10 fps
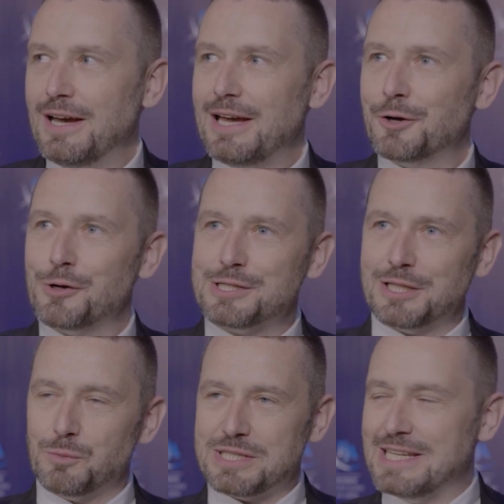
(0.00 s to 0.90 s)

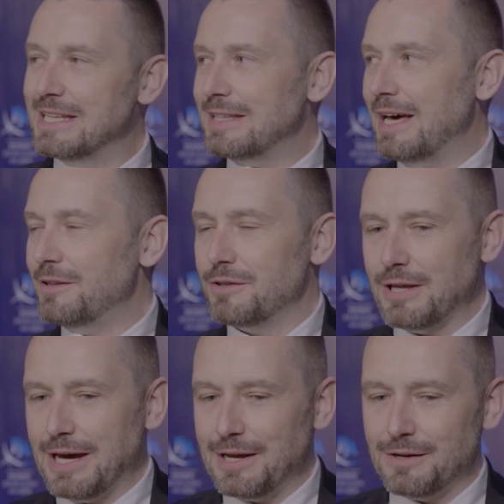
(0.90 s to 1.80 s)
increasingly we're seeing
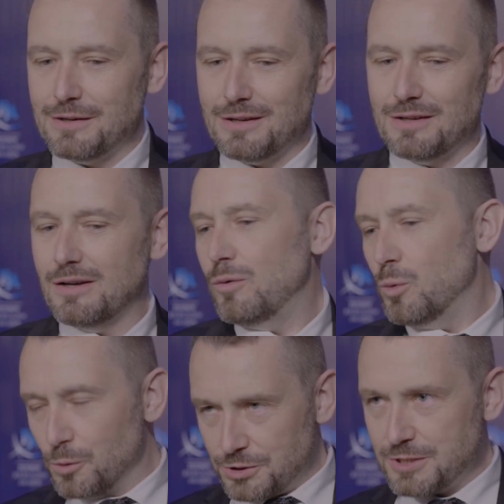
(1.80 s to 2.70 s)
that
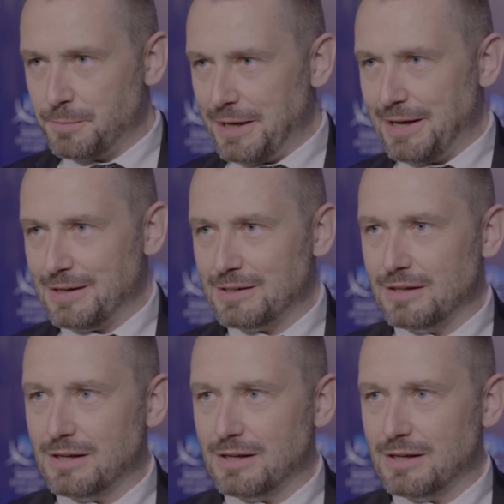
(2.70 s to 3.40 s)
awards are being